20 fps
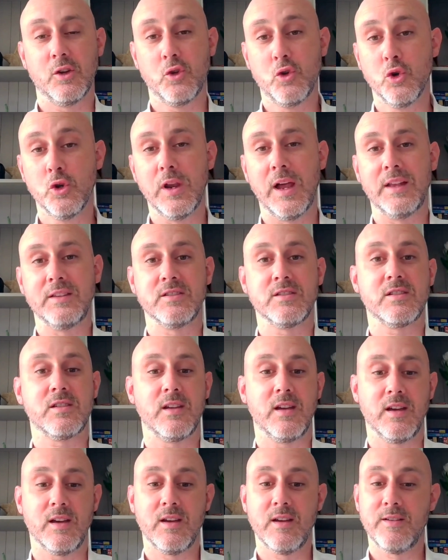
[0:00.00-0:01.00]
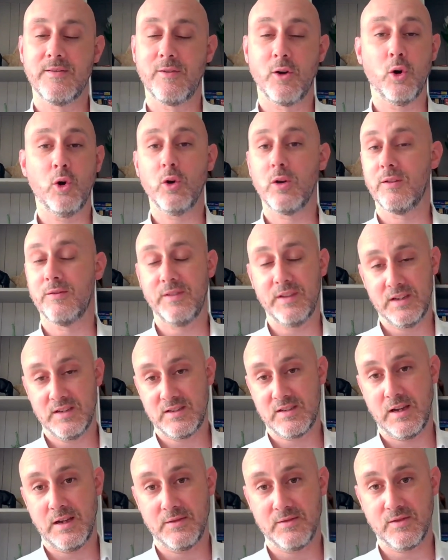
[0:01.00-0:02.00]
good answer for all of these
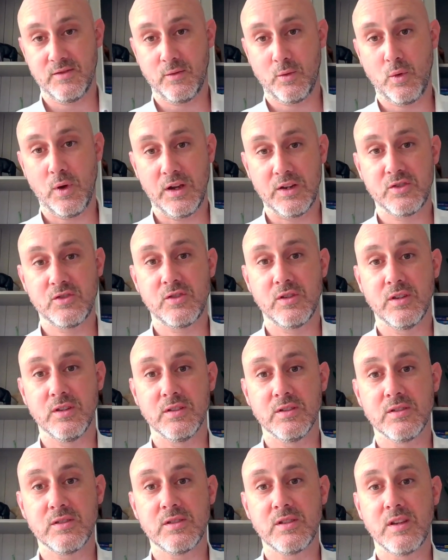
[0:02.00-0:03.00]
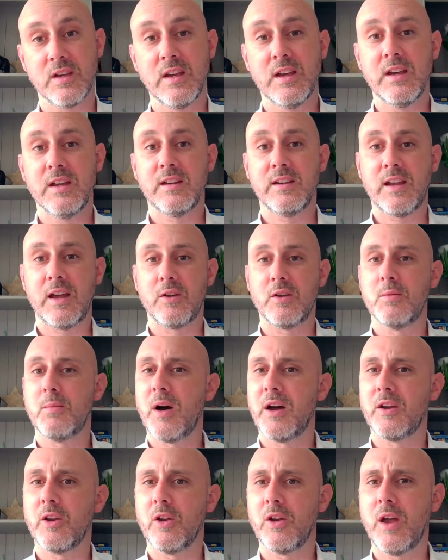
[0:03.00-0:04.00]
types of questions. Now, you
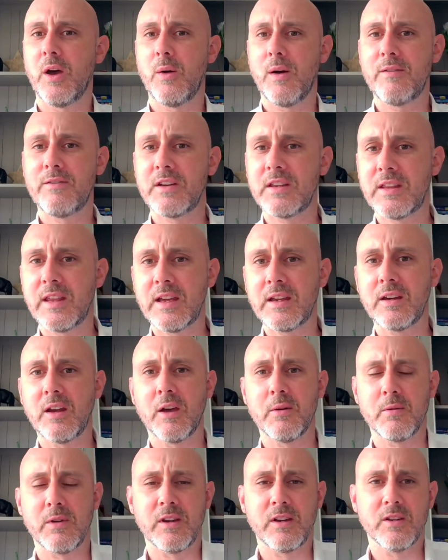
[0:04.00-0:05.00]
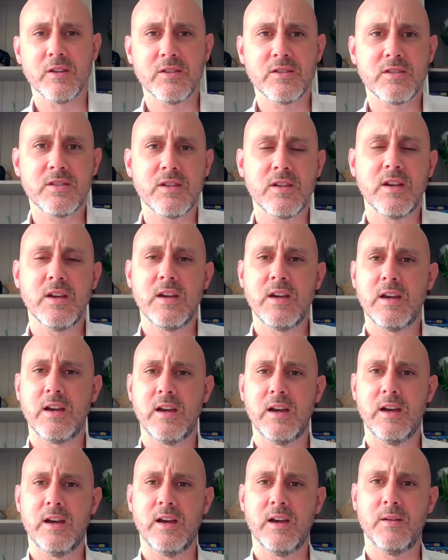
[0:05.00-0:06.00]
might not know everything, nobody does,
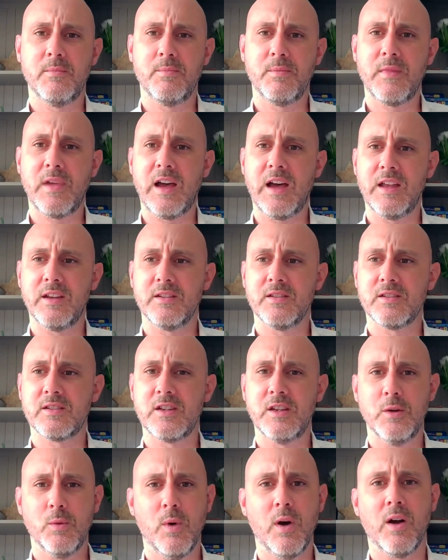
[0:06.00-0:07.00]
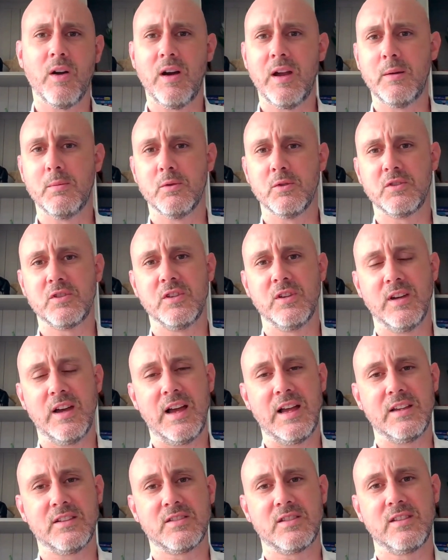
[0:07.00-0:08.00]
and you are able to
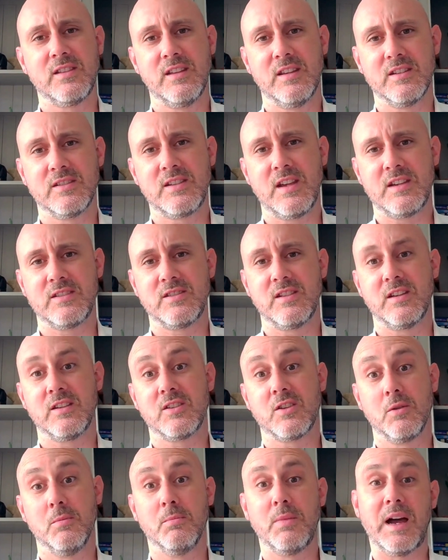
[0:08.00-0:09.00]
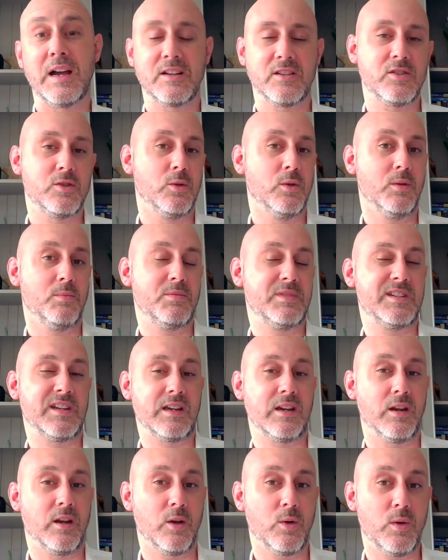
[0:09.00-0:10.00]
ask the assessor to come back to a
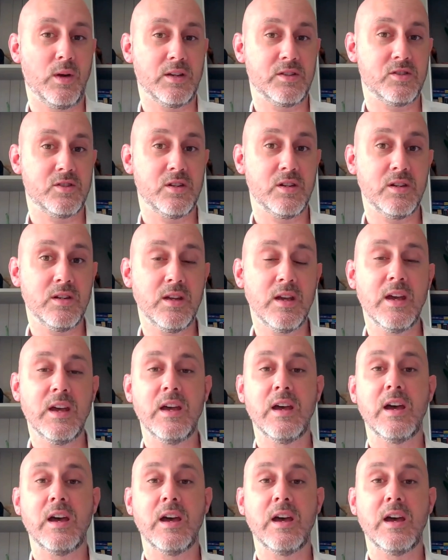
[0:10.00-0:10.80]
particular question,